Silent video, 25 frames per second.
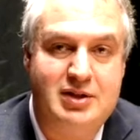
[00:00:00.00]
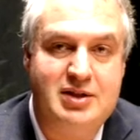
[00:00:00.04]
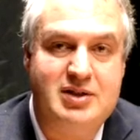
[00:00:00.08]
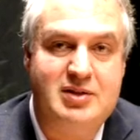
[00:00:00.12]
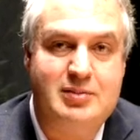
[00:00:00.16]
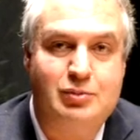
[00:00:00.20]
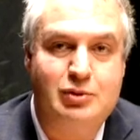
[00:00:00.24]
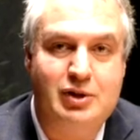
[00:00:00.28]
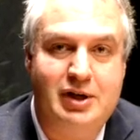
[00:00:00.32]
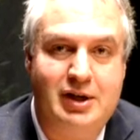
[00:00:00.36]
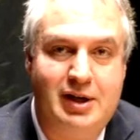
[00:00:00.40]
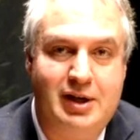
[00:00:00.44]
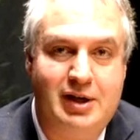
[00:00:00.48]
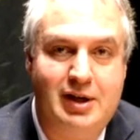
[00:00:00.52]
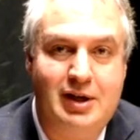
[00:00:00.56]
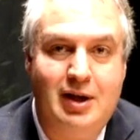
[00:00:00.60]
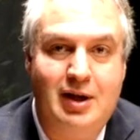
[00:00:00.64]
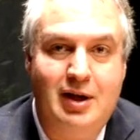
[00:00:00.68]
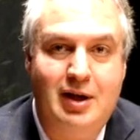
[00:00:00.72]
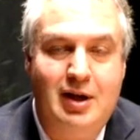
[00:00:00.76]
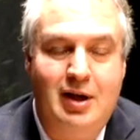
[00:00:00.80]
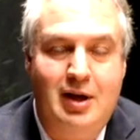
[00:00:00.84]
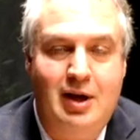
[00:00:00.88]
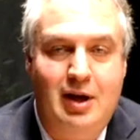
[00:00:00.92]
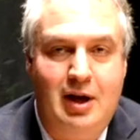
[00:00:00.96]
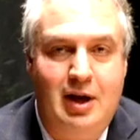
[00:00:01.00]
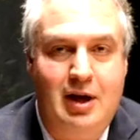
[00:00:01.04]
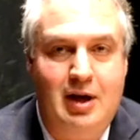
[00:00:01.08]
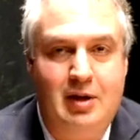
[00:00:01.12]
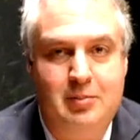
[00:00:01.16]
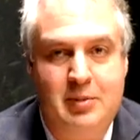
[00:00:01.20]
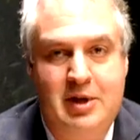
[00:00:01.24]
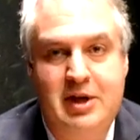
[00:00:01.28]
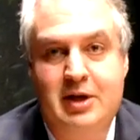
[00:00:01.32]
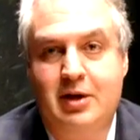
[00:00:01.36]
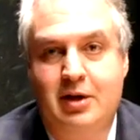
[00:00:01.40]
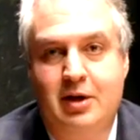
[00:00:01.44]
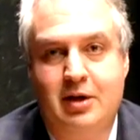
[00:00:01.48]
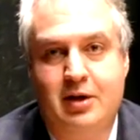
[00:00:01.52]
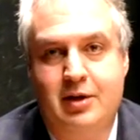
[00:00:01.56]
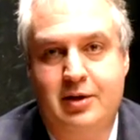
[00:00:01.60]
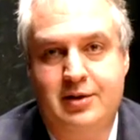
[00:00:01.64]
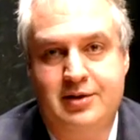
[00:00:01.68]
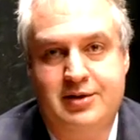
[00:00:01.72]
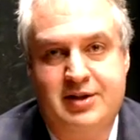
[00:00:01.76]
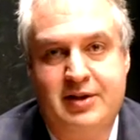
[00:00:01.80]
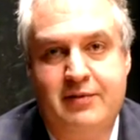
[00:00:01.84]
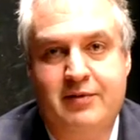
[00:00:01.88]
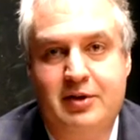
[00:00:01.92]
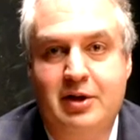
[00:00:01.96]
display and make a
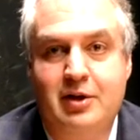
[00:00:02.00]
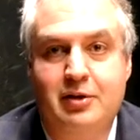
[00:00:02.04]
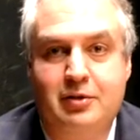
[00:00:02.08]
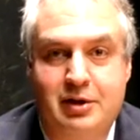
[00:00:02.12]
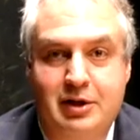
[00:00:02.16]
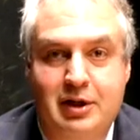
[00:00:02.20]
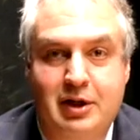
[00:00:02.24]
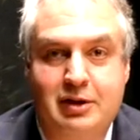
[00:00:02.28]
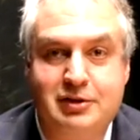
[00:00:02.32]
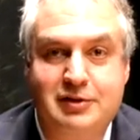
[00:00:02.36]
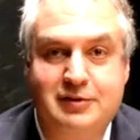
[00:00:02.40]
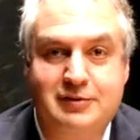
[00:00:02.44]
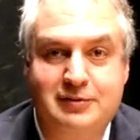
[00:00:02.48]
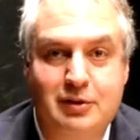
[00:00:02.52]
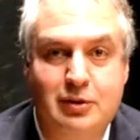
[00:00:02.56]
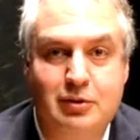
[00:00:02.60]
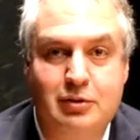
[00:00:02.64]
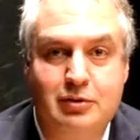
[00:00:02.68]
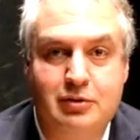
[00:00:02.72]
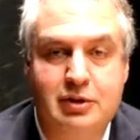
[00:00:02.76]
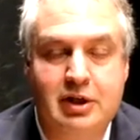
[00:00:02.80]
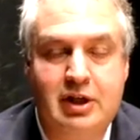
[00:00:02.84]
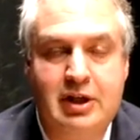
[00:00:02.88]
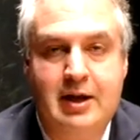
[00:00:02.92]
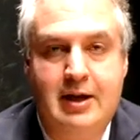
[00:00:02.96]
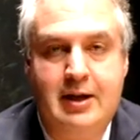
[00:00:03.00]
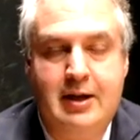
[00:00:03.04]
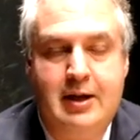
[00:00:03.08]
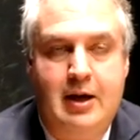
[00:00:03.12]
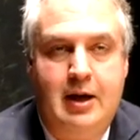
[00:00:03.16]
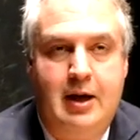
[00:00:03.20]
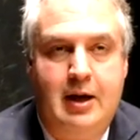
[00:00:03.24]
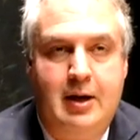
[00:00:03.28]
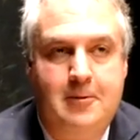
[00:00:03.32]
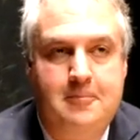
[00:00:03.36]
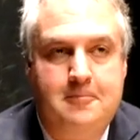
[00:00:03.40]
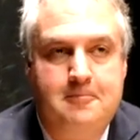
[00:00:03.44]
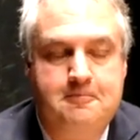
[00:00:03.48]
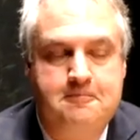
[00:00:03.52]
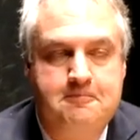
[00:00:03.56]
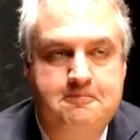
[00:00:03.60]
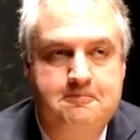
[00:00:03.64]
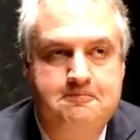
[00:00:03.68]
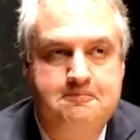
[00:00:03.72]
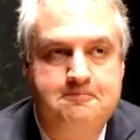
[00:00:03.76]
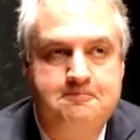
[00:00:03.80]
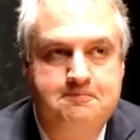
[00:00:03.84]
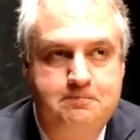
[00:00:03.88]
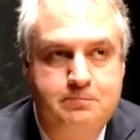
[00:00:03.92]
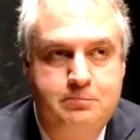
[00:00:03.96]
$700 phone, um,
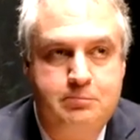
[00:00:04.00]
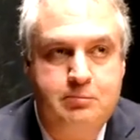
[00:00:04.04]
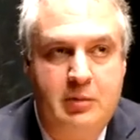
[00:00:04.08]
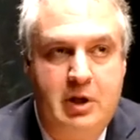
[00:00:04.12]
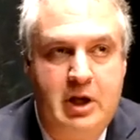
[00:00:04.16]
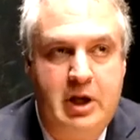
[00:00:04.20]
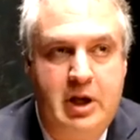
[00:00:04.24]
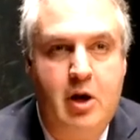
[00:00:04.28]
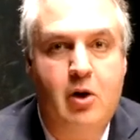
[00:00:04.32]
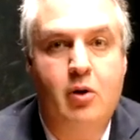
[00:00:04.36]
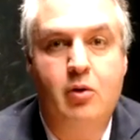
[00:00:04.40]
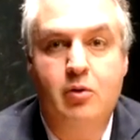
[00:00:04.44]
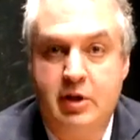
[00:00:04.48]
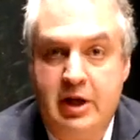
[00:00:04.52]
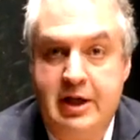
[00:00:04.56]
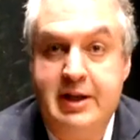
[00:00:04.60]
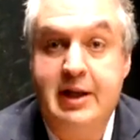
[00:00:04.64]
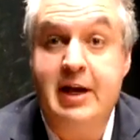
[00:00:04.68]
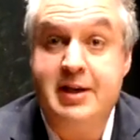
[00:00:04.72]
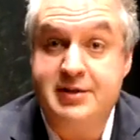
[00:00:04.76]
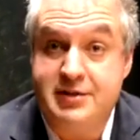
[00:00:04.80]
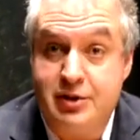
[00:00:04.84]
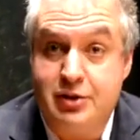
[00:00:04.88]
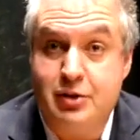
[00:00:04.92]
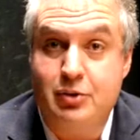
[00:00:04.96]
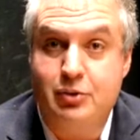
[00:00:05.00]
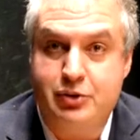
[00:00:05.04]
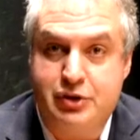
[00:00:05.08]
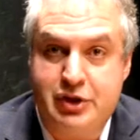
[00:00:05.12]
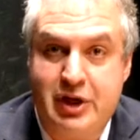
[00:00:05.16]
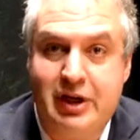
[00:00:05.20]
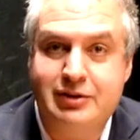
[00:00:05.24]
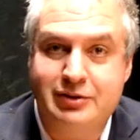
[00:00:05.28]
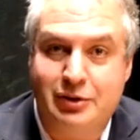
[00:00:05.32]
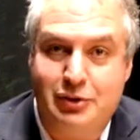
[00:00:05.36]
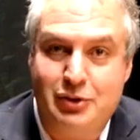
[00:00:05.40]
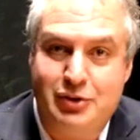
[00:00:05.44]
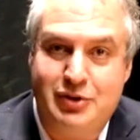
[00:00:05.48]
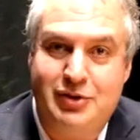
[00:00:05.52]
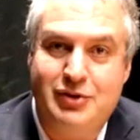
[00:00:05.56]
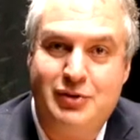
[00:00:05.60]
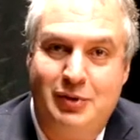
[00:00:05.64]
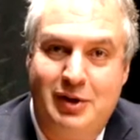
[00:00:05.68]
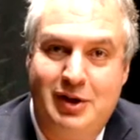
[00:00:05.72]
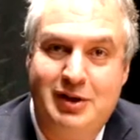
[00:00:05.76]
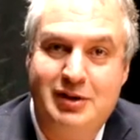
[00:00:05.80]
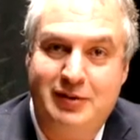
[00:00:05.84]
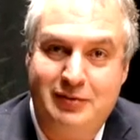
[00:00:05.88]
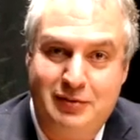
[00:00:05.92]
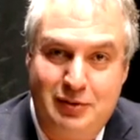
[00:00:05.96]
you know, it has its own challenges,
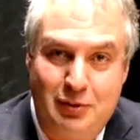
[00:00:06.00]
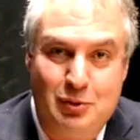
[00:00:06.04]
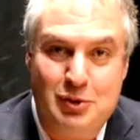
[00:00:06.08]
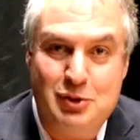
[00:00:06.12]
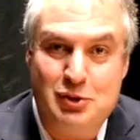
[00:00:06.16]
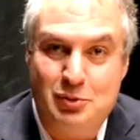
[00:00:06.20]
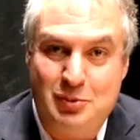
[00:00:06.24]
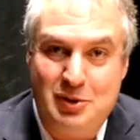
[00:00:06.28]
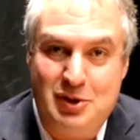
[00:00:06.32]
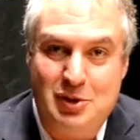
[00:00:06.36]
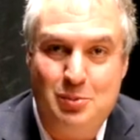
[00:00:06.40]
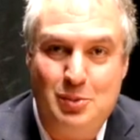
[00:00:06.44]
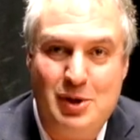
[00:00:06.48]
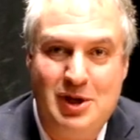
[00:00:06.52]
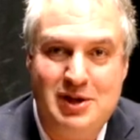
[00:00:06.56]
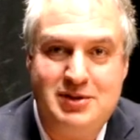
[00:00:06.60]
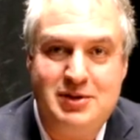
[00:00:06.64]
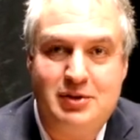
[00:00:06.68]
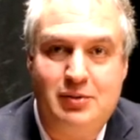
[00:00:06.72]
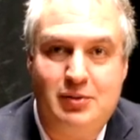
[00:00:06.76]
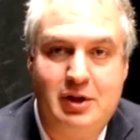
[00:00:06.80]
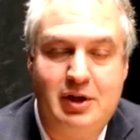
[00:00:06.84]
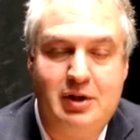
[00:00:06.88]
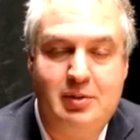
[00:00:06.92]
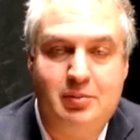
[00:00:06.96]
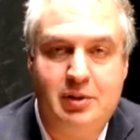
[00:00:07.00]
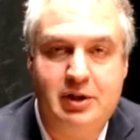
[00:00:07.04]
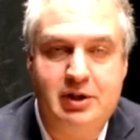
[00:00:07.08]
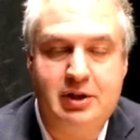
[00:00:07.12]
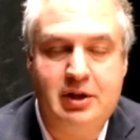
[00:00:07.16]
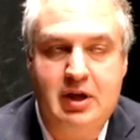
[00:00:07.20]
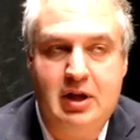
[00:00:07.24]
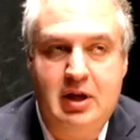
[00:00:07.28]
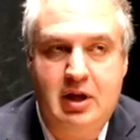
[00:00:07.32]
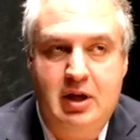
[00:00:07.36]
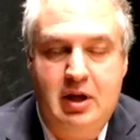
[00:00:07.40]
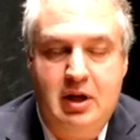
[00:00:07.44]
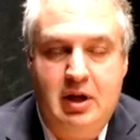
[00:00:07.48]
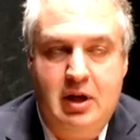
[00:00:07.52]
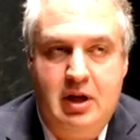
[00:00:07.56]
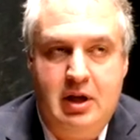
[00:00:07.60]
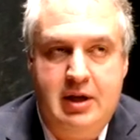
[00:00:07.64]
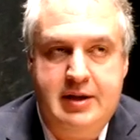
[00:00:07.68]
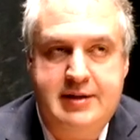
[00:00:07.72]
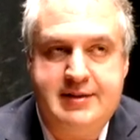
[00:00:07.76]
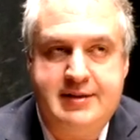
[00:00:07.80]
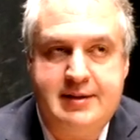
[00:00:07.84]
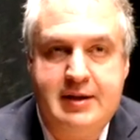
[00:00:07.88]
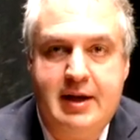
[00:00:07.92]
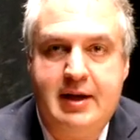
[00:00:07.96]
right? If you want to be the best, right? But
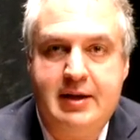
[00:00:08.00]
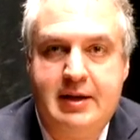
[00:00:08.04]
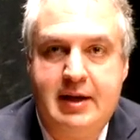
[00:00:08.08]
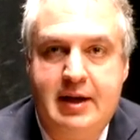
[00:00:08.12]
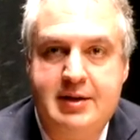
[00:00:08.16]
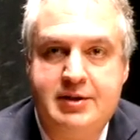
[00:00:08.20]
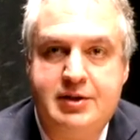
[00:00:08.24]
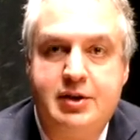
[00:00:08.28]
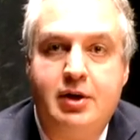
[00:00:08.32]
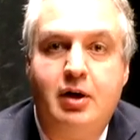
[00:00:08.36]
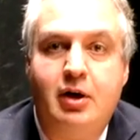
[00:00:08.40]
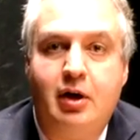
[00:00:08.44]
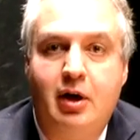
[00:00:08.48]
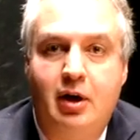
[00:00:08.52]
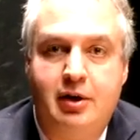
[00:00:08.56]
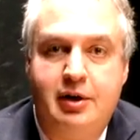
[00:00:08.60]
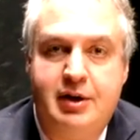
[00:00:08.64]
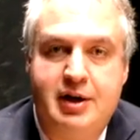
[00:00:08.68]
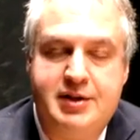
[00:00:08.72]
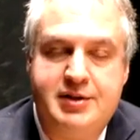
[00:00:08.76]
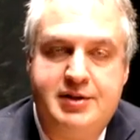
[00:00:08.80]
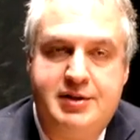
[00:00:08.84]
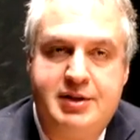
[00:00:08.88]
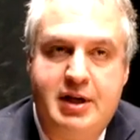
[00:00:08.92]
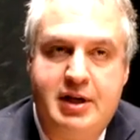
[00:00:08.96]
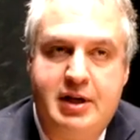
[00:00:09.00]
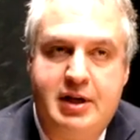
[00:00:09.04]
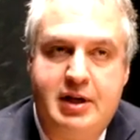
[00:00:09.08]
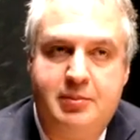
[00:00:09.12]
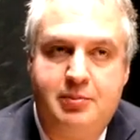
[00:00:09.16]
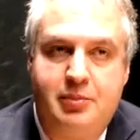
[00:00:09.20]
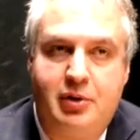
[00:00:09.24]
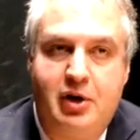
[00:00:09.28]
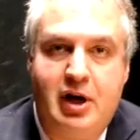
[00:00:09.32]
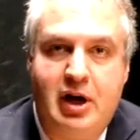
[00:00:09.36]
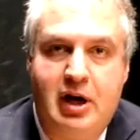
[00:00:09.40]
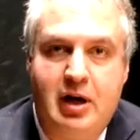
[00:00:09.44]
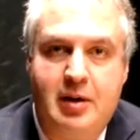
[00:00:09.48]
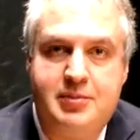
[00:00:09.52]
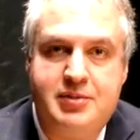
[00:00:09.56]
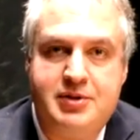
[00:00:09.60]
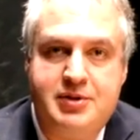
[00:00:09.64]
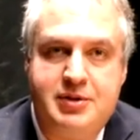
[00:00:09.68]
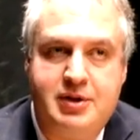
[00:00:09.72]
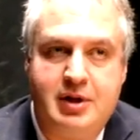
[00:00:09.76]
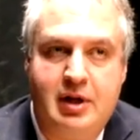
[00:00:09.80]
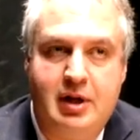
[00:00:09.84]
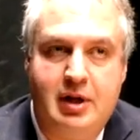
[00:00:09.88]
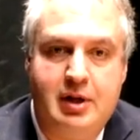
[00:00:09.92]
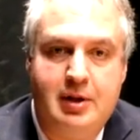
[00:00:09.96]
it's not as hard as taking
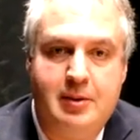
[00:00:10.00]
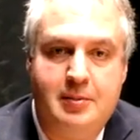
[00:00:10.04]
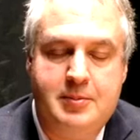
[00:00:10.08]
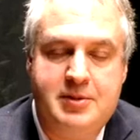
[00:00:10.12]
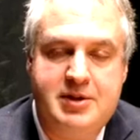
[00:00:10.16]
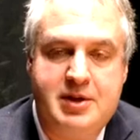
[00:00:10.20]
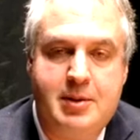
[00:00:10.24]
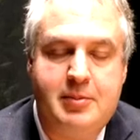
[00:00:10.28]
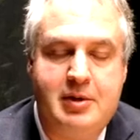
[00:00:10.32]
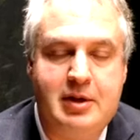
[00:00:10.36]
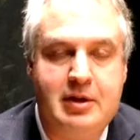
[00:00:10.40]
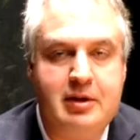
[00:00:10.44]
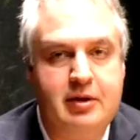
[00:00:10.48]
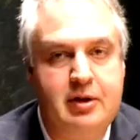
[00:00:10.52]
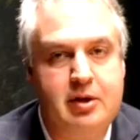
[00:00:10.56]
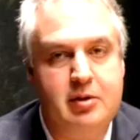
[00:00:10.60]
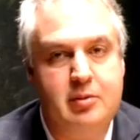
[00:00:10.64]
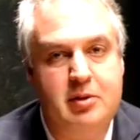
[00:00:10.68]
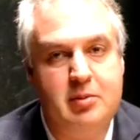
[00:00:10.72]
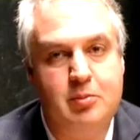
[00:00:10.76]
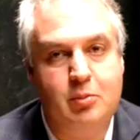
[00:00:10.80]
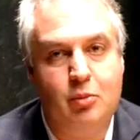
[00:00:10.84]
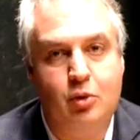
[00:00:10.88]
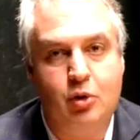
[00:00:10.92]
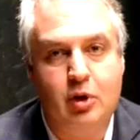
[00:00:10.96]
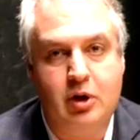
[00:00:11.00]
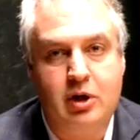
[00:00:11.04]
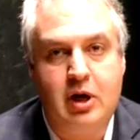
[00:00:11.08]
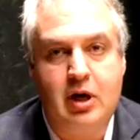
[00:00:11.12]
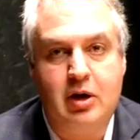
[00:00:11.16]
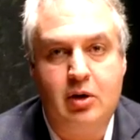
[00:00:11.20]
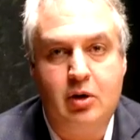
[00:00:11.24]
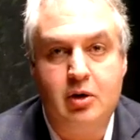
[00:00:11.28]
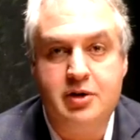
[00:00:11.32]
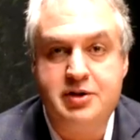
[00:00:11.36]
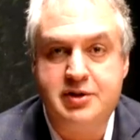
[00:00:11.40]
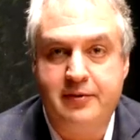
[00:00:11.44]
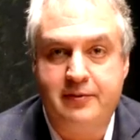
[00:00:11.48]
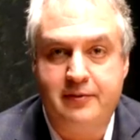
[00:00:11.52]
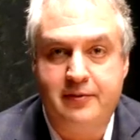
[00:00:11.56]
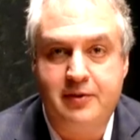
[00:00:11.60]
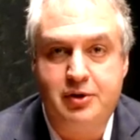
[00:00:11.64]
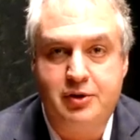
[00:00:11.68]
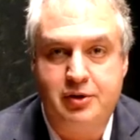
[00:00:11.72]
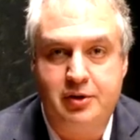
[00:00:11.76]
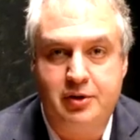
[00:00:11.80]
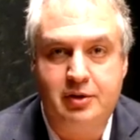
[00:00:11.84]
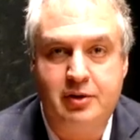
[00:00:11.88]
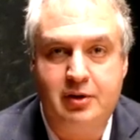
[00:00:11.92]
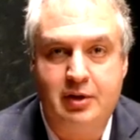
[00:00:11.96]
perhaps um, something a little bit more cost
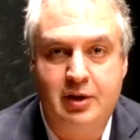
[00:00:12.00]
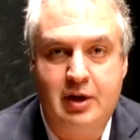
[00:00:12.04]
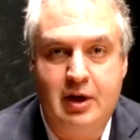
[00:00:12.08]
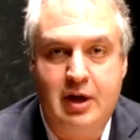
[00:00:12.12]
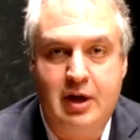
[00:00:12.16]
efficient